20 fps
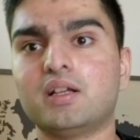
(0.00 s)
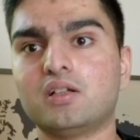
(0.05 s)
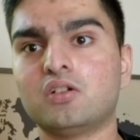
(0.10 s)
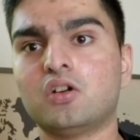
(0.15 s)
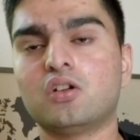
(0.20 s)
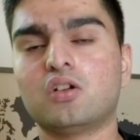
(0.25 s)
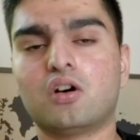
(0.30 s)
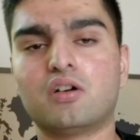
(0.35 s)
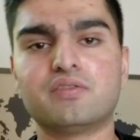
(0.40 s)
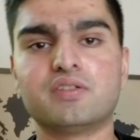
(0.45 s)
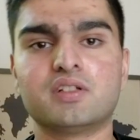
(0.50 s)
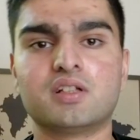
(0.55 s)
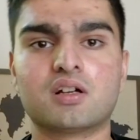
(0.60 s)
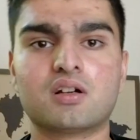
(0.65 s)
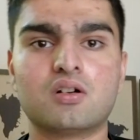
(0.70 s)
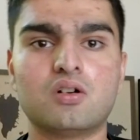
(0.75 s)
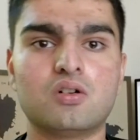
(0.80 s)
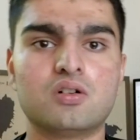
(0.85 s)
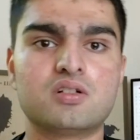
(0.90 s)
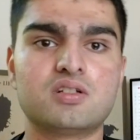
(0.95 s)
not offer the
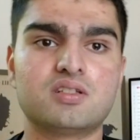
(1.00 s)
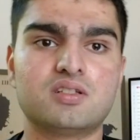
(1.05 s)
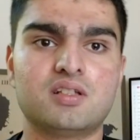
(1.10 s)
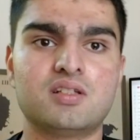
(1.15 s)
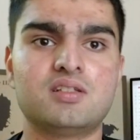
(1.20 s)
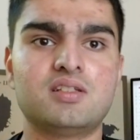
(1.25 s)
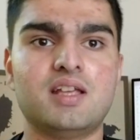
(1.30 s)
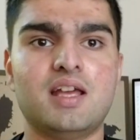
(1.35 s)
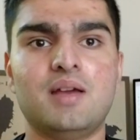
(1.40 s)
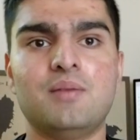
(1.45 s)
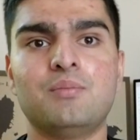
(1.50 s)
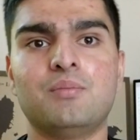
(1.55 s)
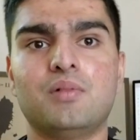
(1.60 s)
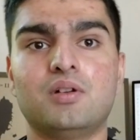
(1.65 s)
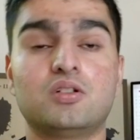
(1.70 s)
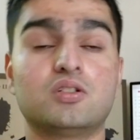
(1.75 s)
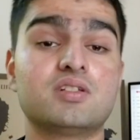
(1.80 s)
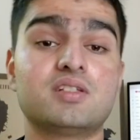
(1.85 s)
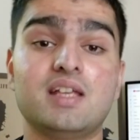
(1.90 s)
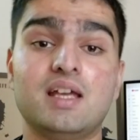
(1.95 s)
course to
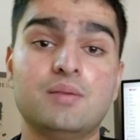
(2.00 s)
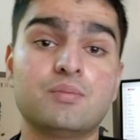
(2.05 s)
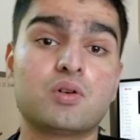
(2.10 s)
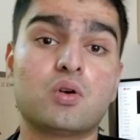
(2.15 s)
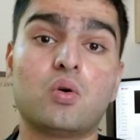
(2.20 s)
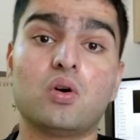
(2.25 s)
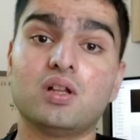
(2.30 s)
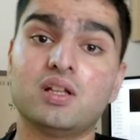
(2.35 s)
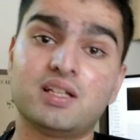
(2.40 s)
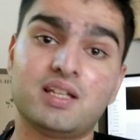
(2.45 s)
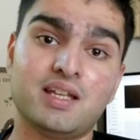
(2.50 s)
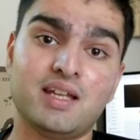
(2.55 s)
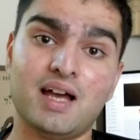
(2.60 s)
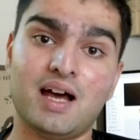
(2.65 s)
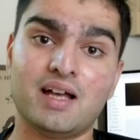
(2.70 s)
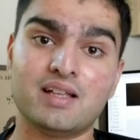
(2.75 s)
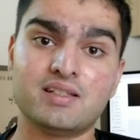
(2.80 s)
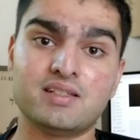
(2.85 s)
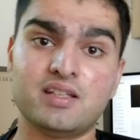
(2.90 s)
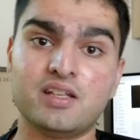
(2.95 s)
the same quality
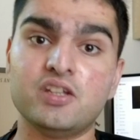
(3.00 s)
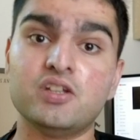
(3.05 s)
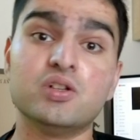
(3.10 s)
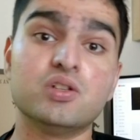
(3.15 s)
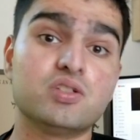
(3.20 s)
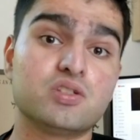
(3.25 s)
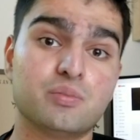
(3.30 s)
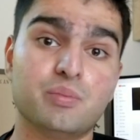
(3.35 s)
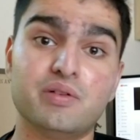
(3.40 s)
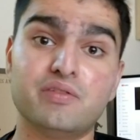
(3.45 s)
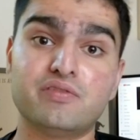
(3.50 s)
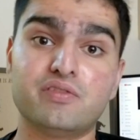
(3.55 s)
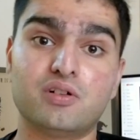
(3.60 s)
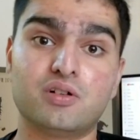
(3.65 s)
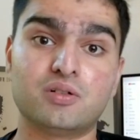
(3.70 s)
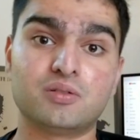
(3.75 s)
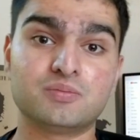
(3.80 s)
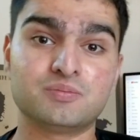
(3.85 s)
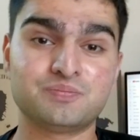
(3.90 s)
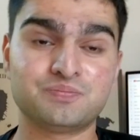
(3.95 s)
as they used to
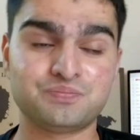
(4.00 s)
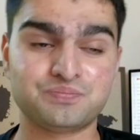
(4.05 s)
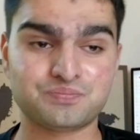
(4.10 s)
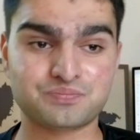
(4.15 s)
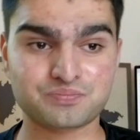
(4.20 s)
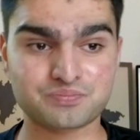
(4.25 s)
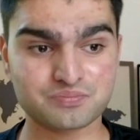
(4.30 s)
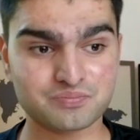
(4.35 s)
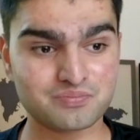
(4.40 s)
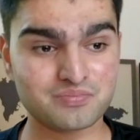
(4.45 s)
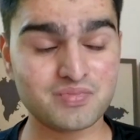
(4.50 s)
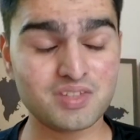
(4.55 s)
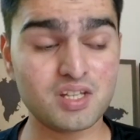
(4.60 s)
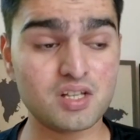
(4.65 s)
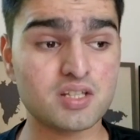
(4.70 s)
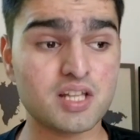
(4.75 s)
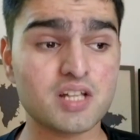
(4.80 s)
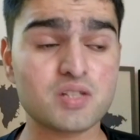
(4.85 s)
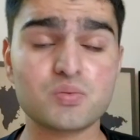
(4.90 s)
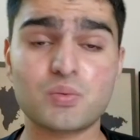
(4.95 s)
before.
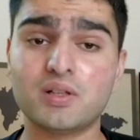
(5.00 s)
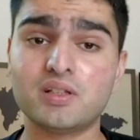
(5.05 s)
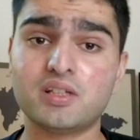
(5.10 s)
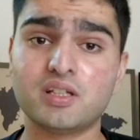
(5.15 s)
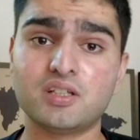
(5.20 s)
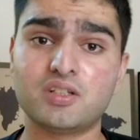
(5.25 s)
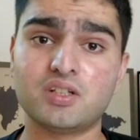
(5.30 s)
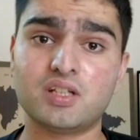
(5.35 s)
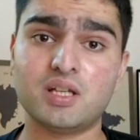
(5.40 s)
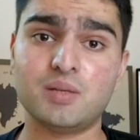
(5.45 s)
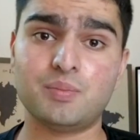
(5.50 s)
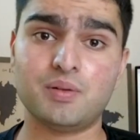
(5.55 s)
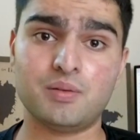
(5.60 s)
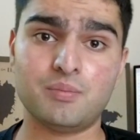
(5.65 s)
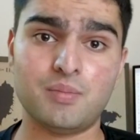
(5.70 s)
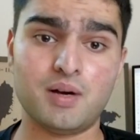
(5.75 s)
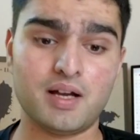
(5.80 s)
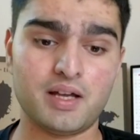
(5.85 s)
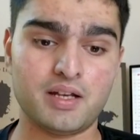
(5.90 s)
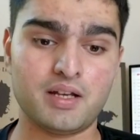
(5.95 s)
And that's one thing to keep in
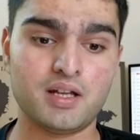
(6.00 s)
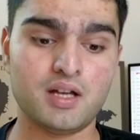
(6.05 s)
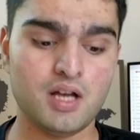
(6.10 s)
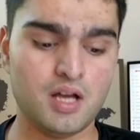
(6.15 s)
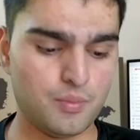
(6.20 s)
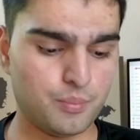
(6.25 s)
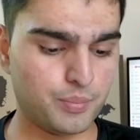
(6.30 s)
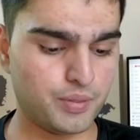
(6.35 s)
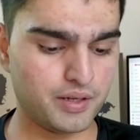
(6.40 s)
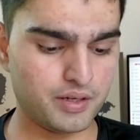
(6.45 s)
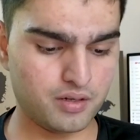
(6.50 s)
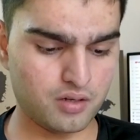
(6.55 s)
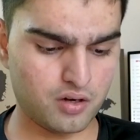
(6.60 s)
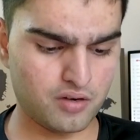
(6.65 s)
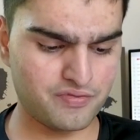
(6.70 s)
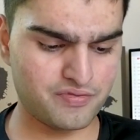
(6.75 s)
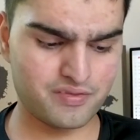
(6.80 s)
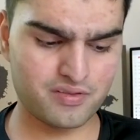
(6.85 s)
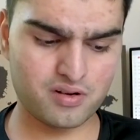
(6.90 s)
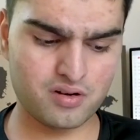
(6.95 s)
mind. But
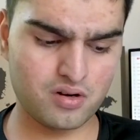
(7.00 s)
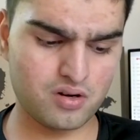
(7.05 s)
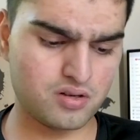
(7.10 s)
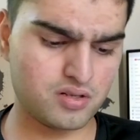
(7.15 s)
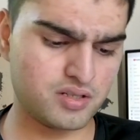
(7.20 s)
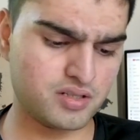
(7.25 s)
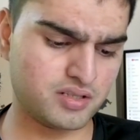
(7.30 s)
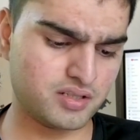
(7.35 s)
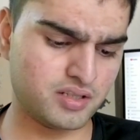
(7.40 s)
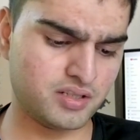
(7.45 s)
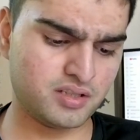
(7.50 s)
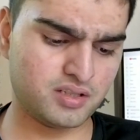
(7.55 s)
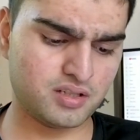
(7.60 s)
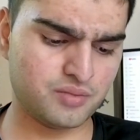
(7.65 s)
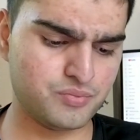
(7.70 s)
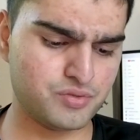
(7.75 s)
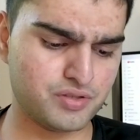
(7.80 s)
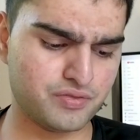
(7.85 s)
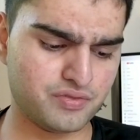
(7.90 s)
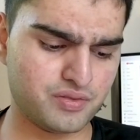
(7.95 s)
of course, in
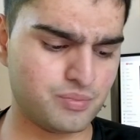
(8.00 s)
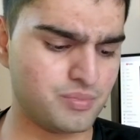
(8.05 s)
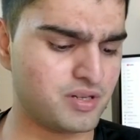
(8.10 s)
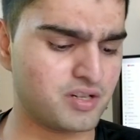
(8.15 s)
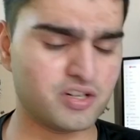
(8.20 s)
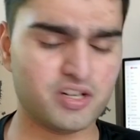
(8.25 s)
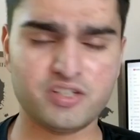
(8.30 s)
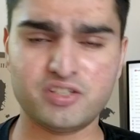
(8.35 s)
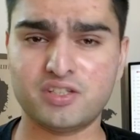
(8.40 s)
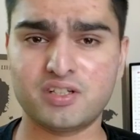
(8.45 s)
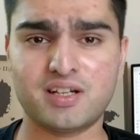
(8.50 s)
terms of immigration